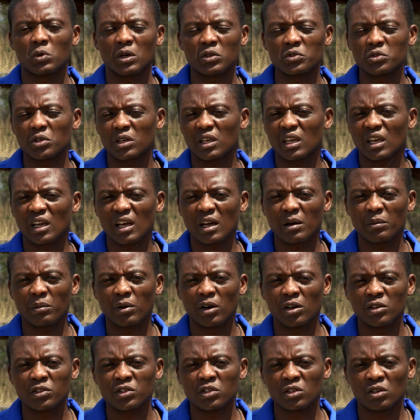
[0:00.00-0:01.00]
We're talking
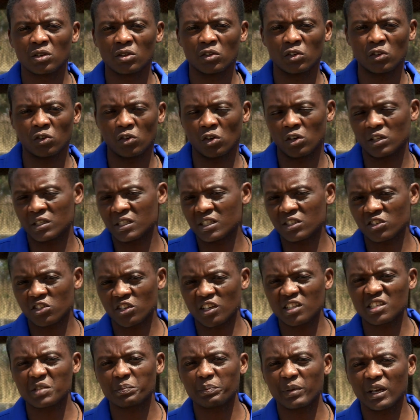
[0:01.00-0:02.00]
about your
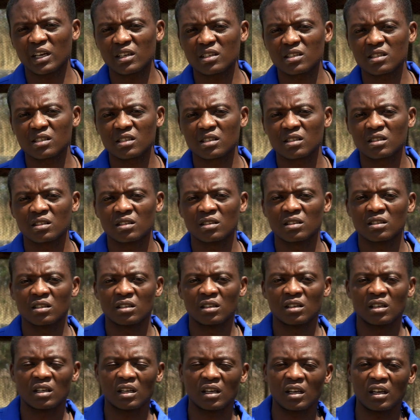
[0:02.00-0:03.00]
stress packs
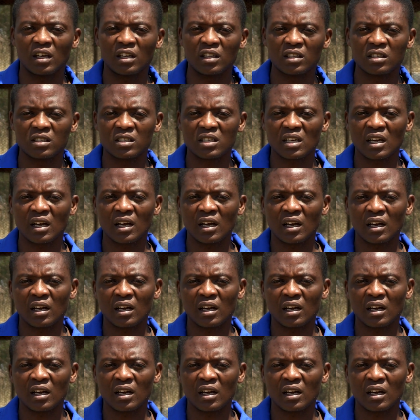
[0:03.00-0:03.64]
and